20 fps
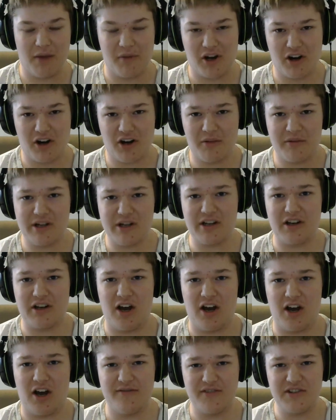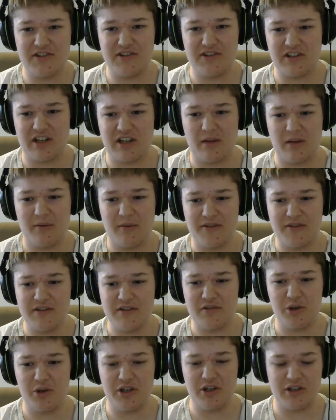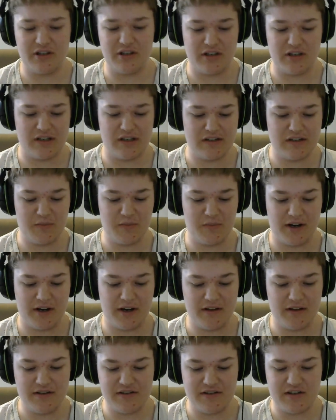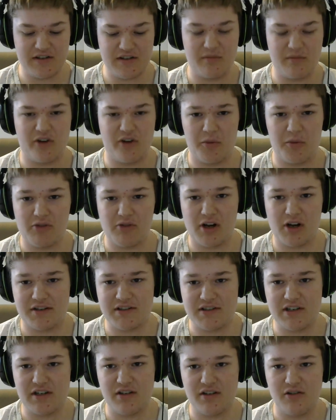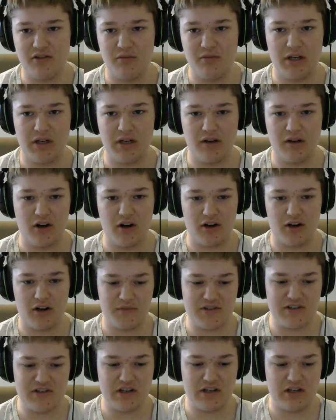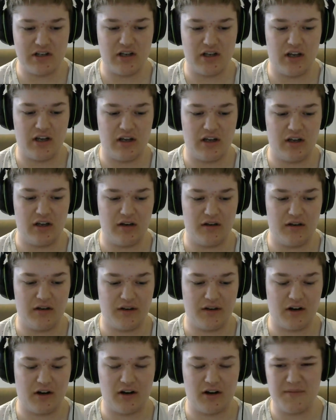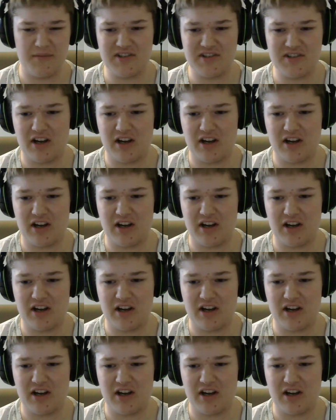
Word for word: Batman Arkham Knight obviously came out this week. It is by the same developer, Rocksteady, who made Arkham City and Arkham